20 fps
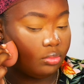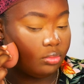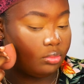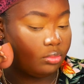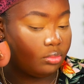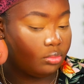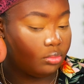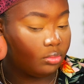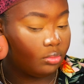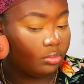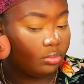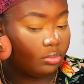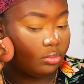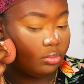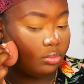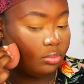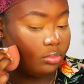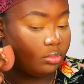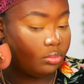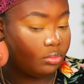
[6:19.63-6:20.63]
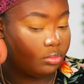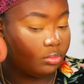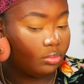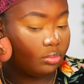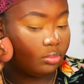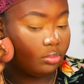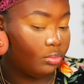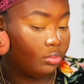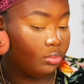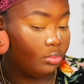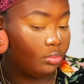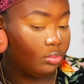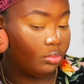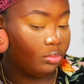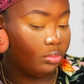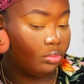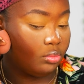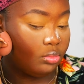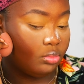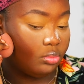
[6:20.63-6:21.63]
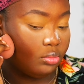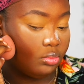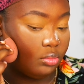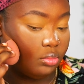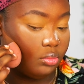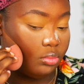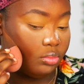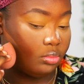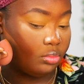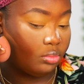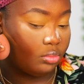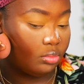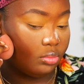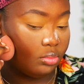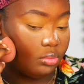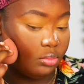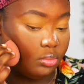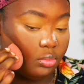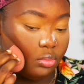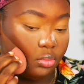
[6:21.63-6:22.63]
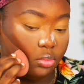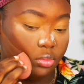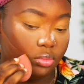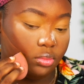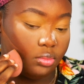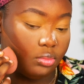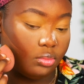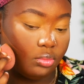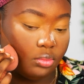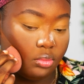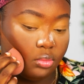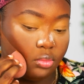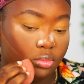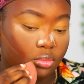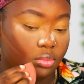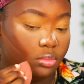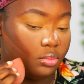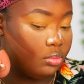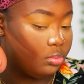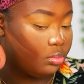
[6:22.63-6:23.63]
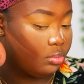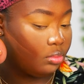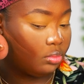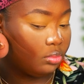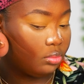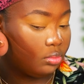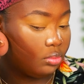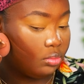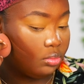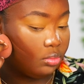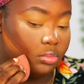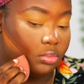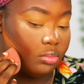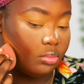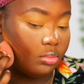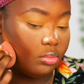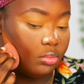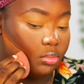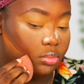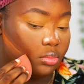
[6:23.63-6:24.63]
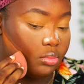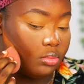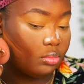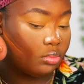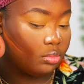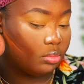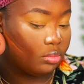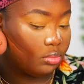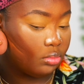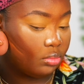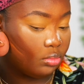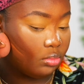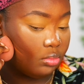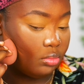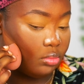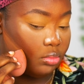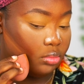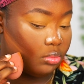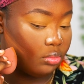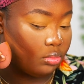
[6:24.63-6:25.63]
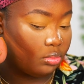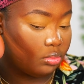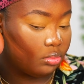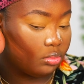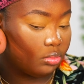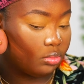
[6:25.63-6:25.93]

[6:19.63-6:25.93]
Nothing is said.